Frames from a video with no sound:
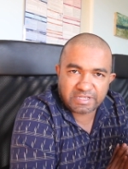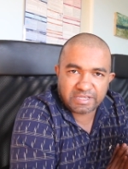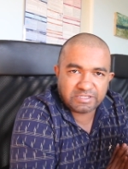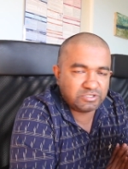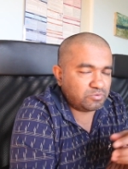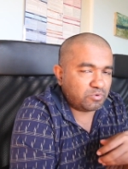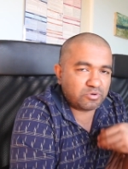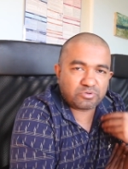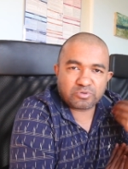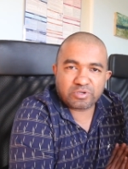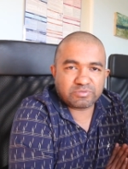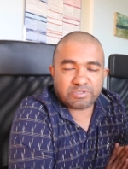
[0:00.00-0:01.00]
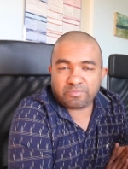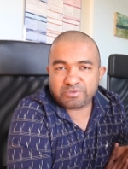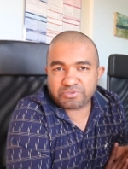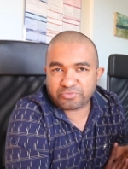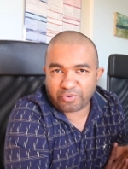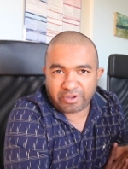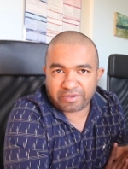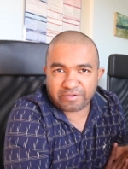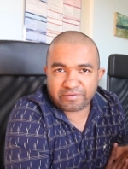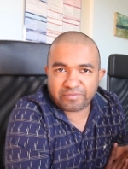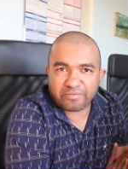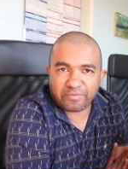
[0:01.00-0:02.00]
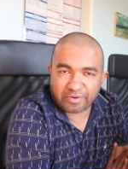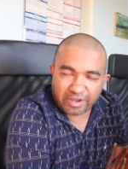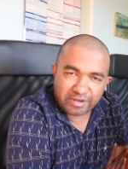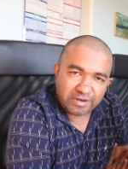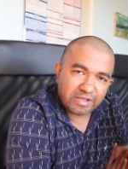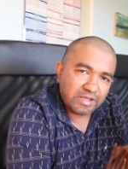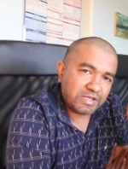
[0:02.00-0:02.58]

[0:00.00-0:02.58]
stage, you want to give someone to try, right?